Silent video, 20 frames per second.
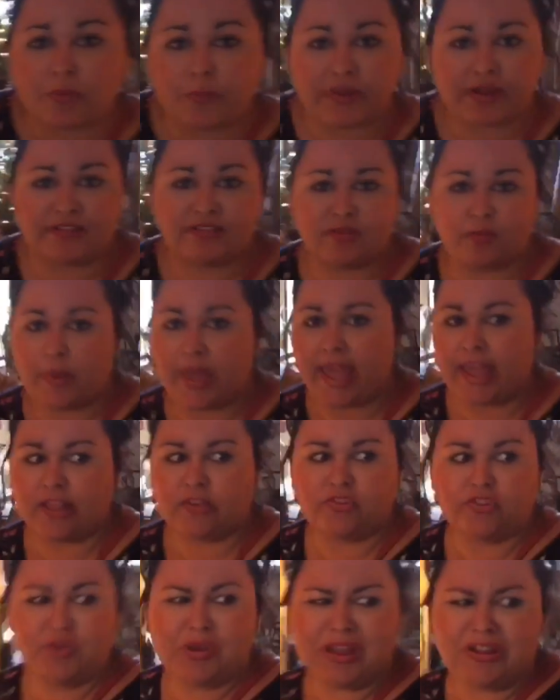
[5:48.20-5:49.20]
bit of
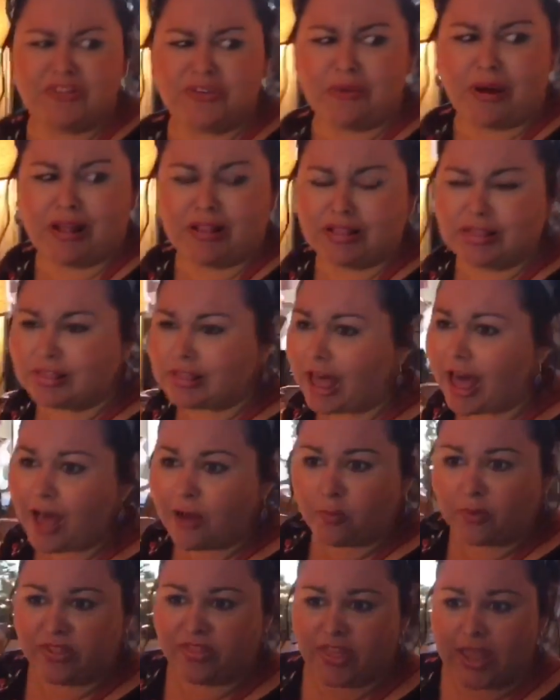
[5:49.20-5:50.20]
space, you can do a lot
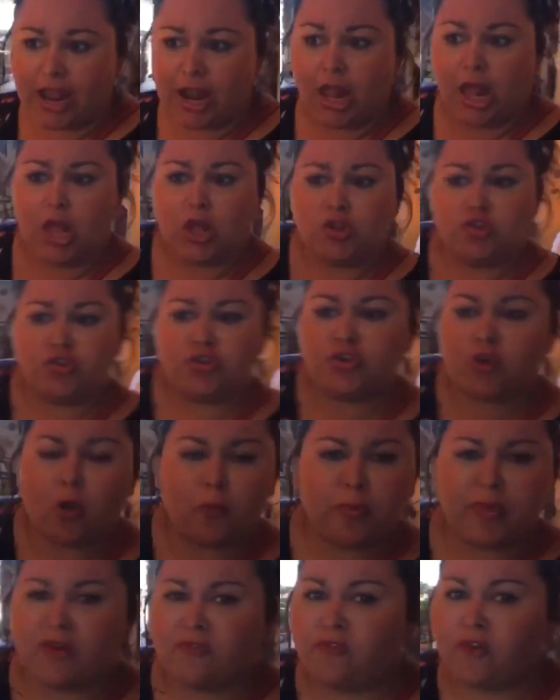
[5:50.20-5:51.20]
with it. So
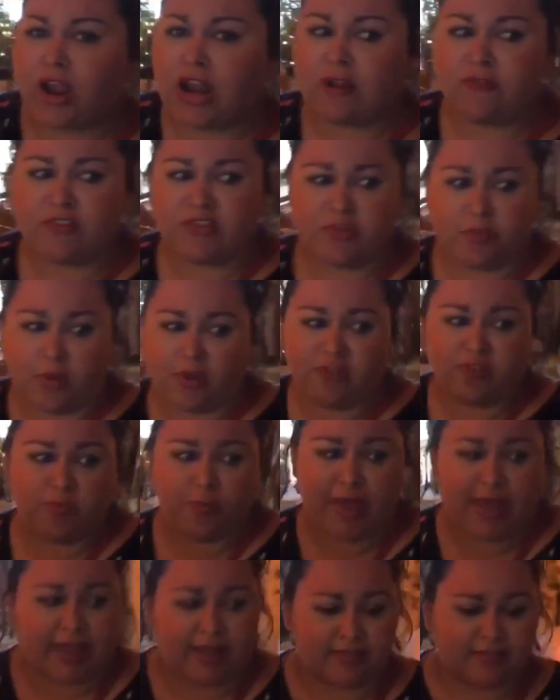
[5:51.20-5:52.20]
don't be afraid of a small
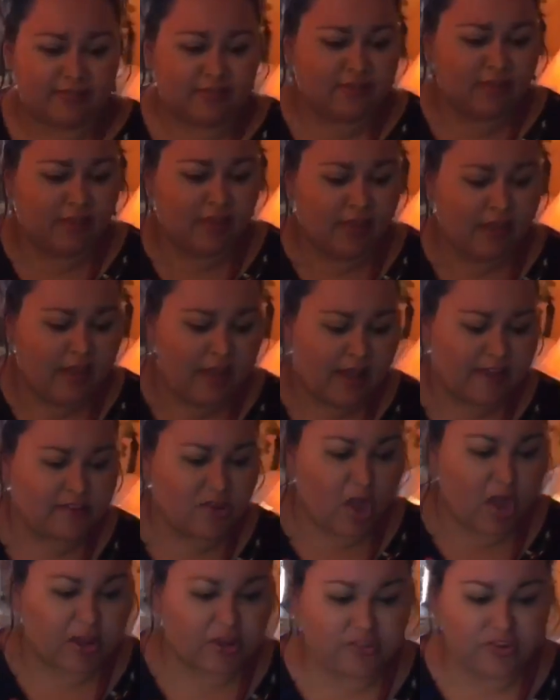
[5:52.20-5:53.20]
space. As
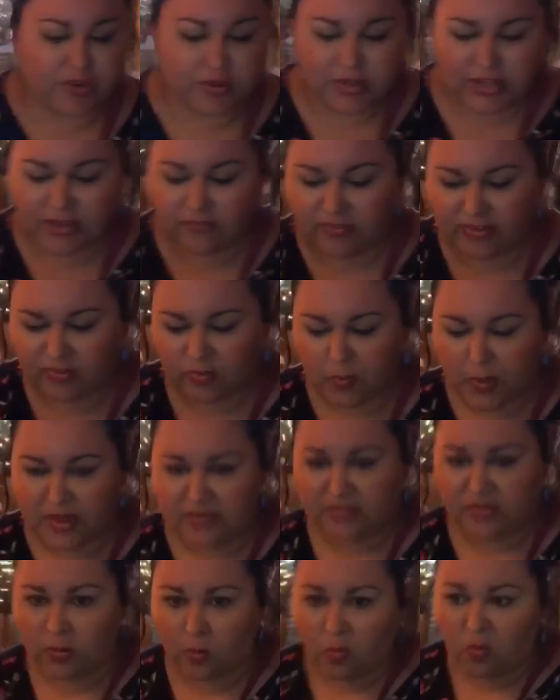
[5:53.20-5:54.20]
long as you're leaving
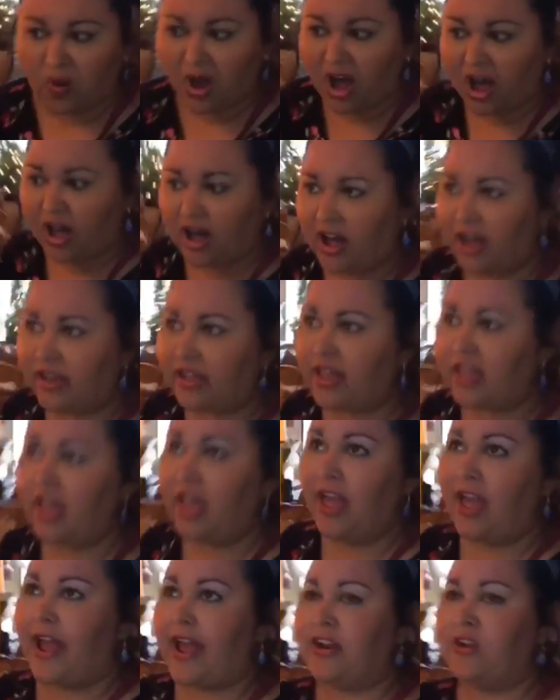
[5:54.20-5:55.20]
space to walk
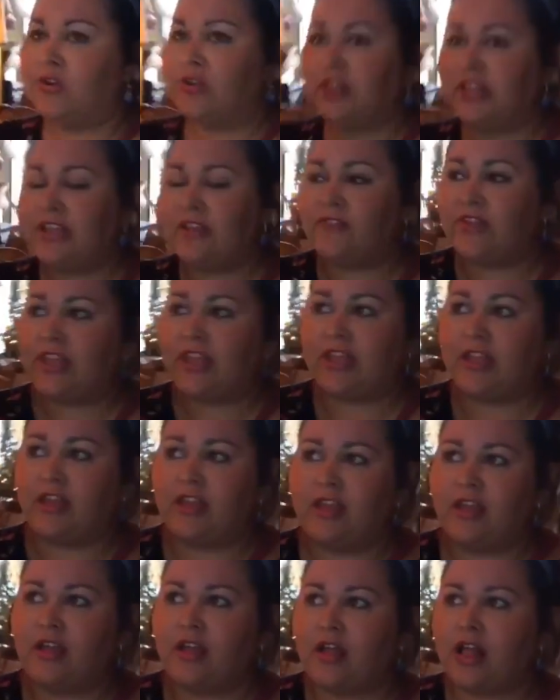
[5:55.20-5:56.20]
and you're leaving
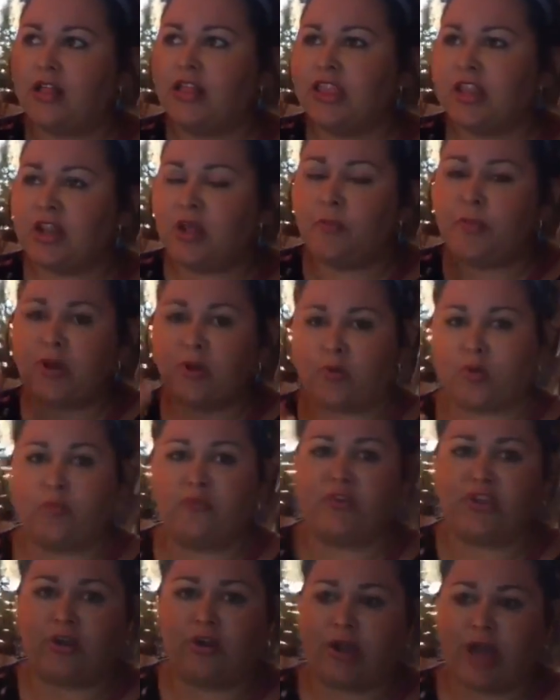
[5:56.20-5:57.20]
a little bit of room
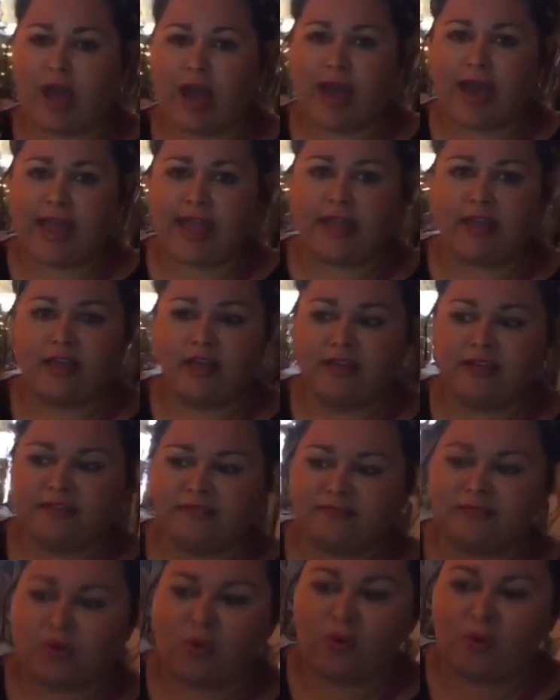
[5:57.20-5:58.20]
for your eye.
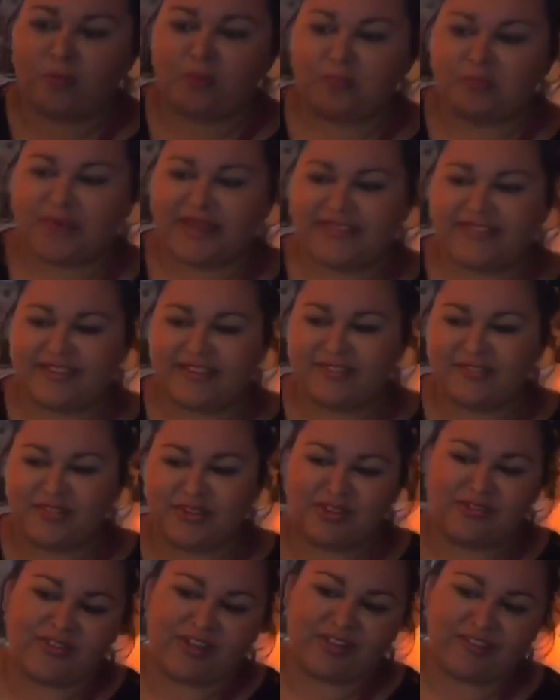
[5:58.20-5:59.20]
Oh, my son
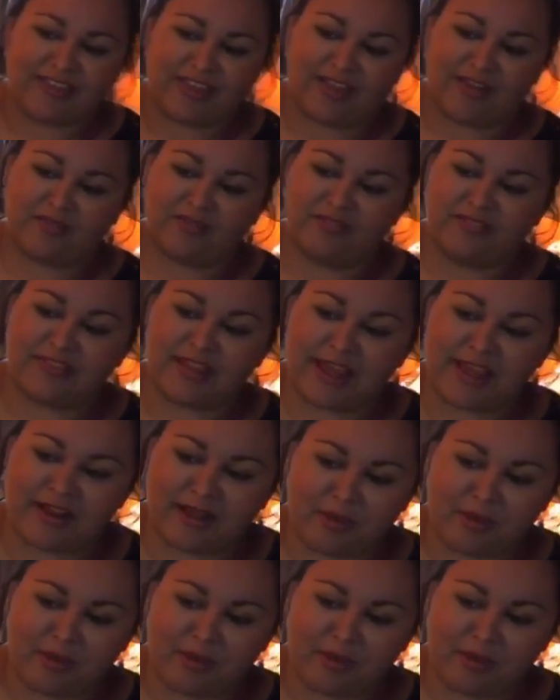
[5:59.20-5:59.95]
just fell down. Stand